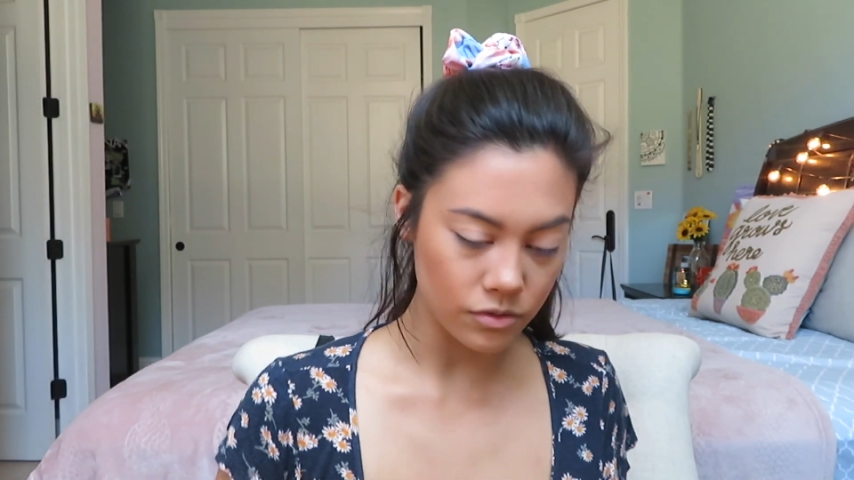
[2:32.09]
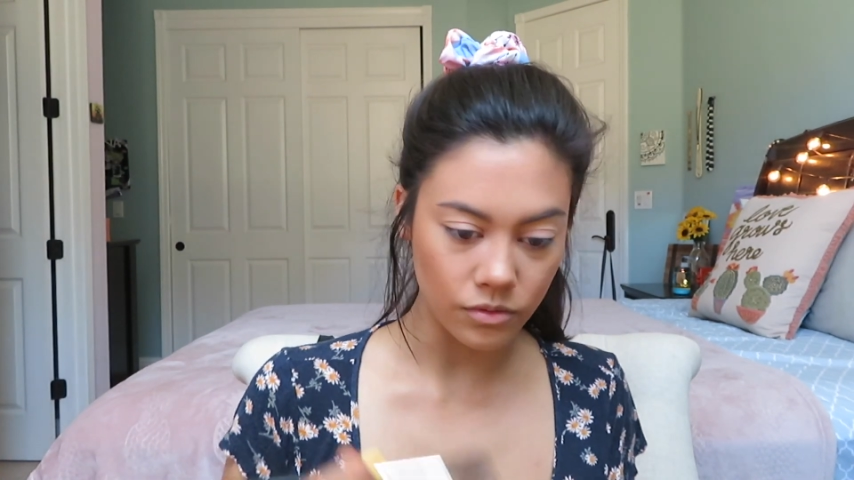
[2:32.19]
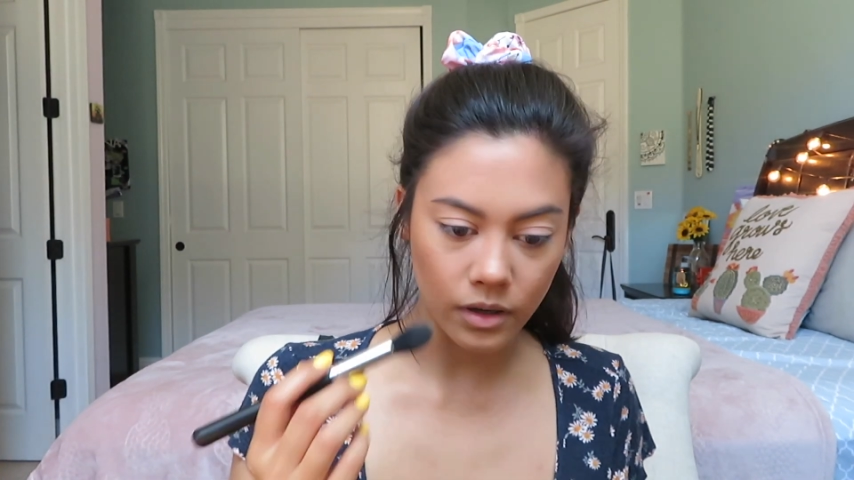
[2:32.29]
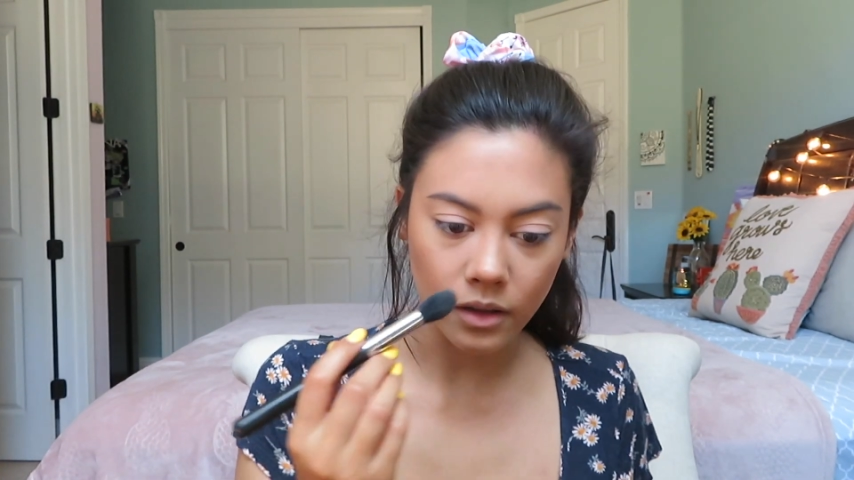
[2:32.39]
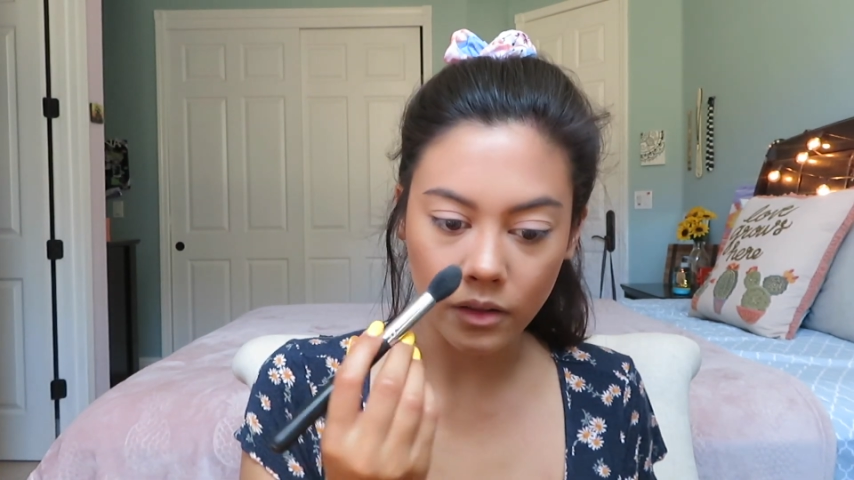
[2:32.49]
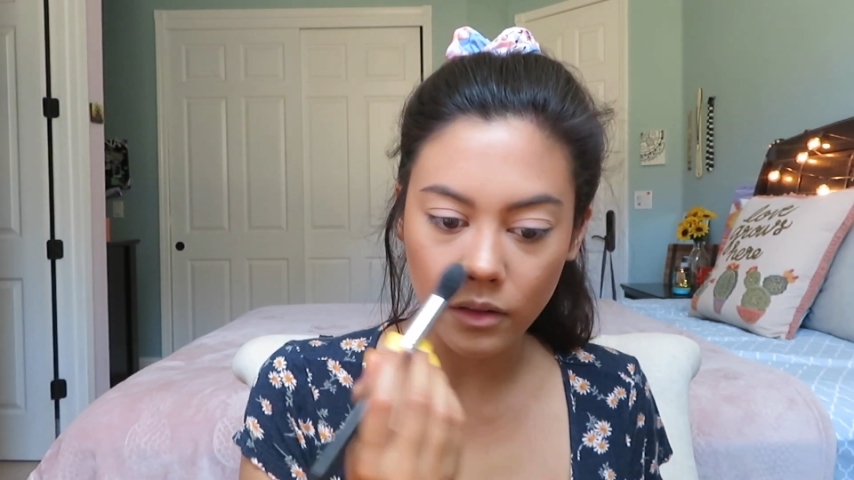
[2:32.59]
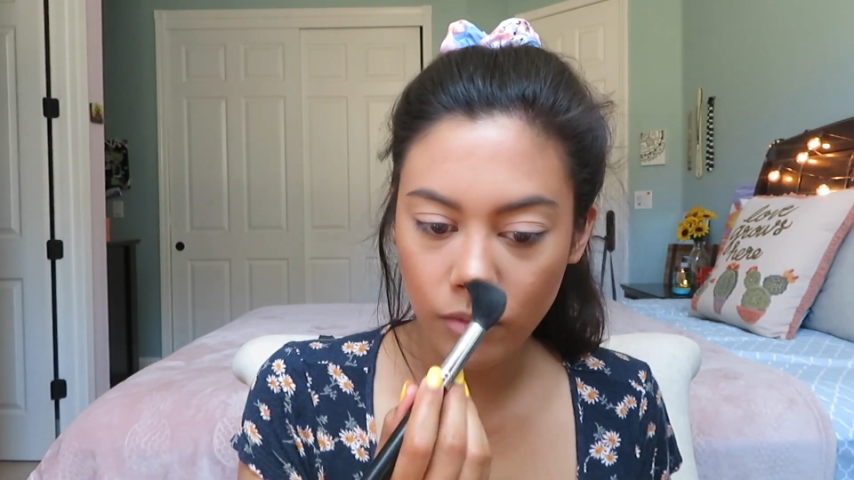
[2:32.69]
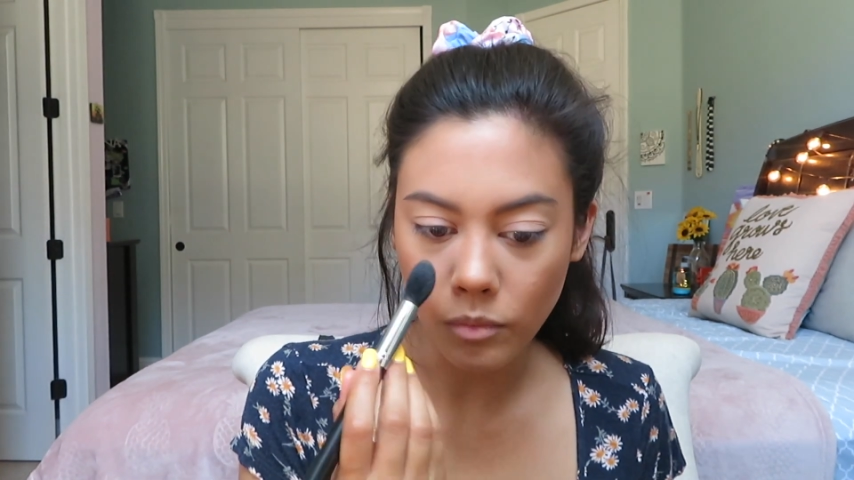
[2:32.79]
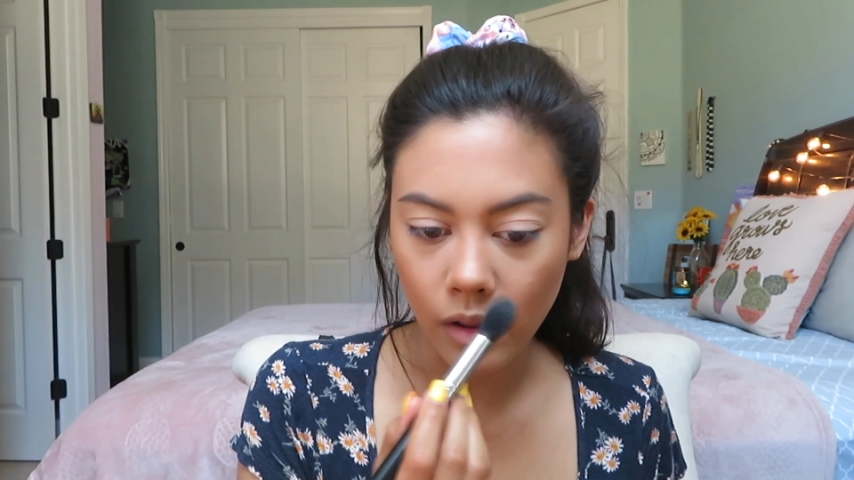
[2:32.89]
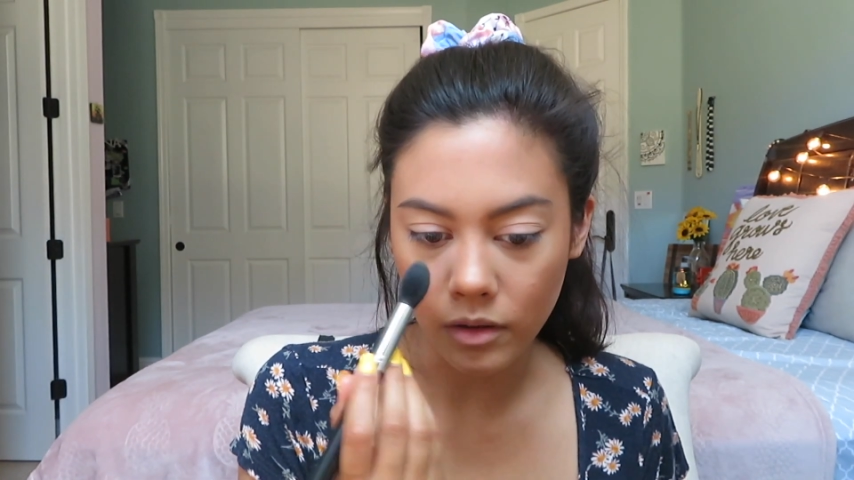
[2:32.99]
to a
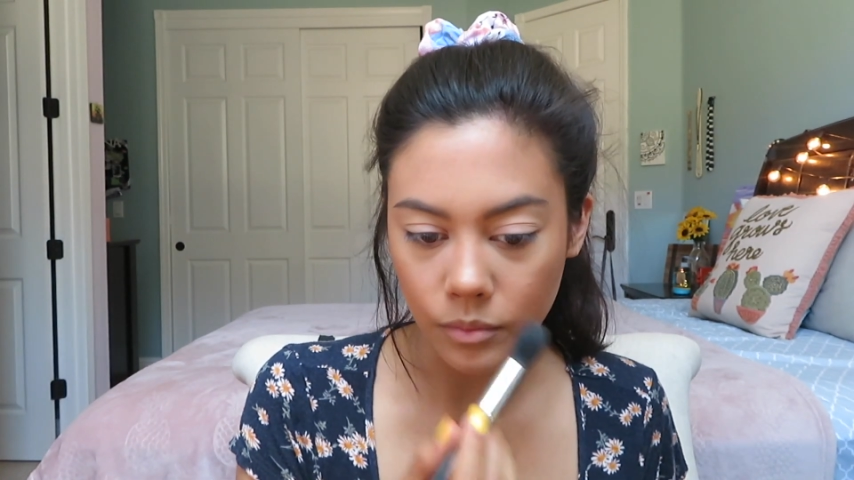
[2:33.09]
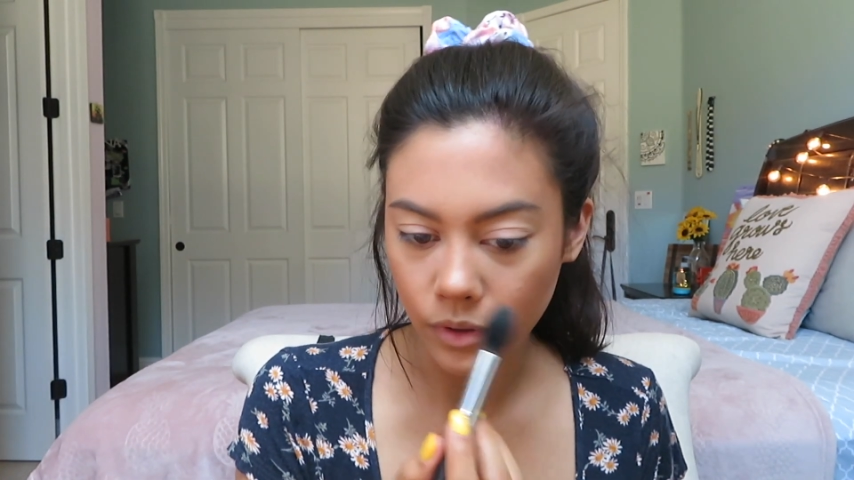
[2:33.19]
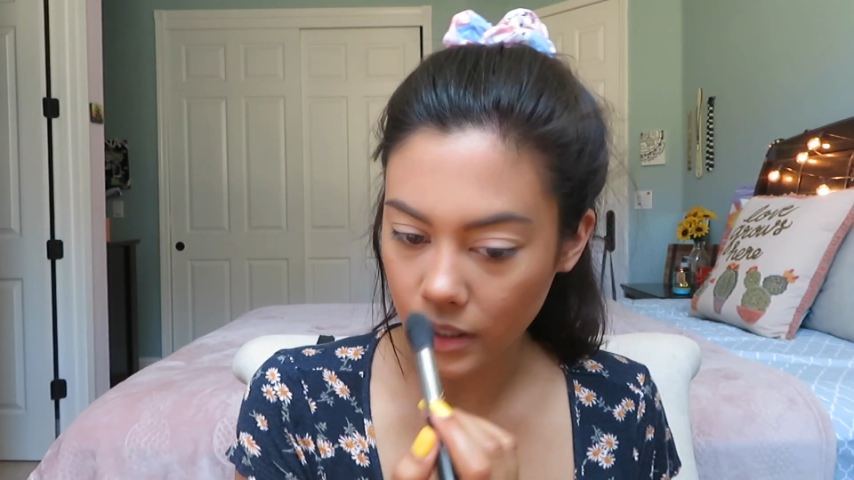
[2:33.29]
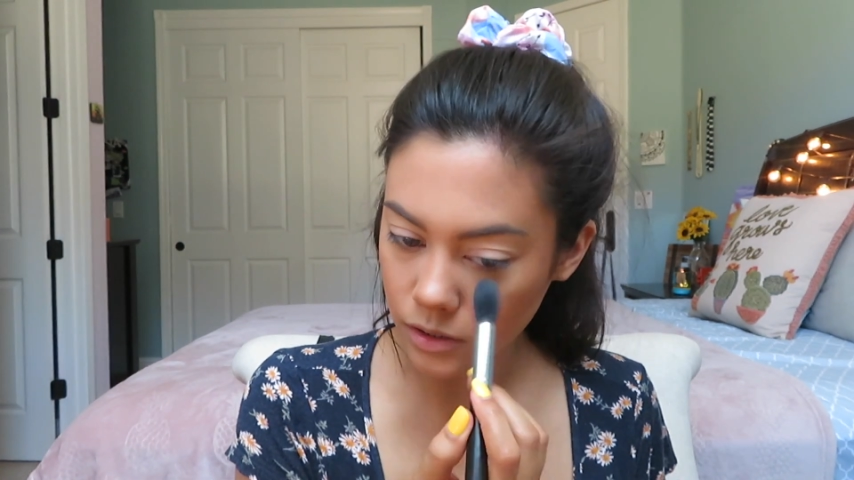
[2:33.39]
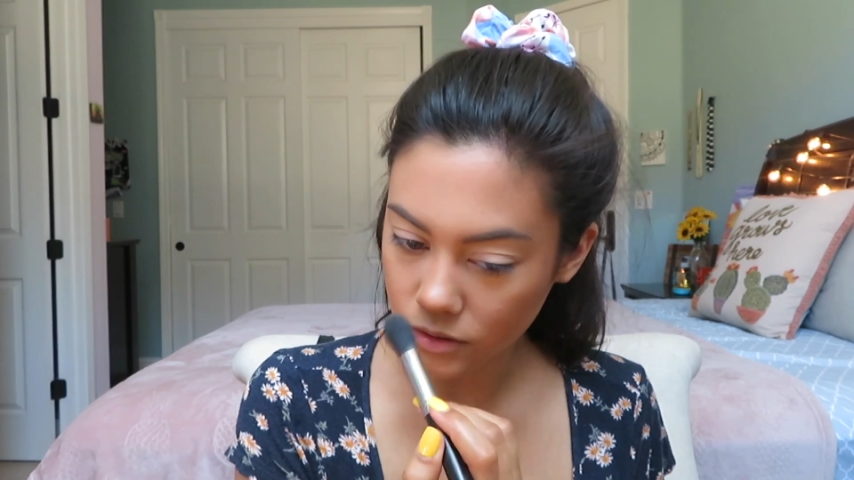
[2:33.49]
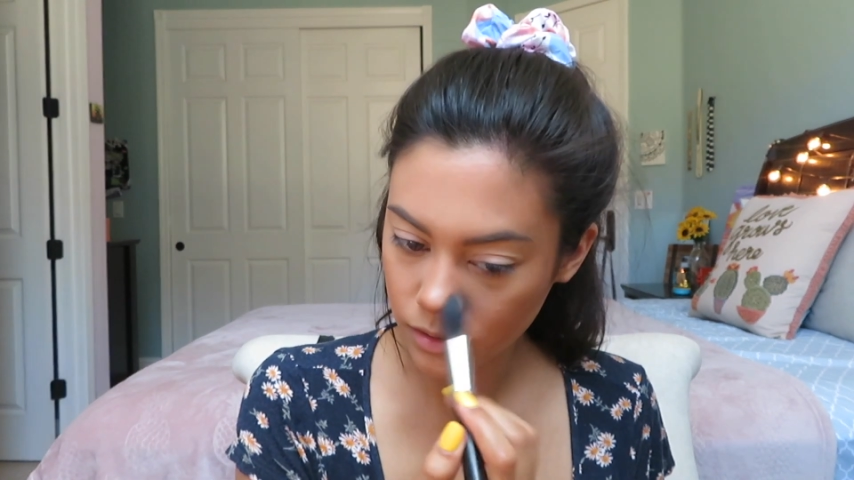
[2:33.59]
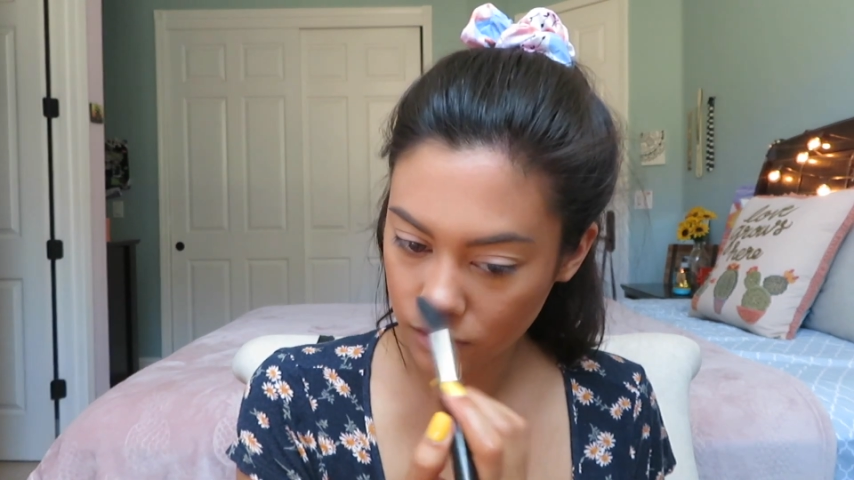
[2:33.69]
smaller brush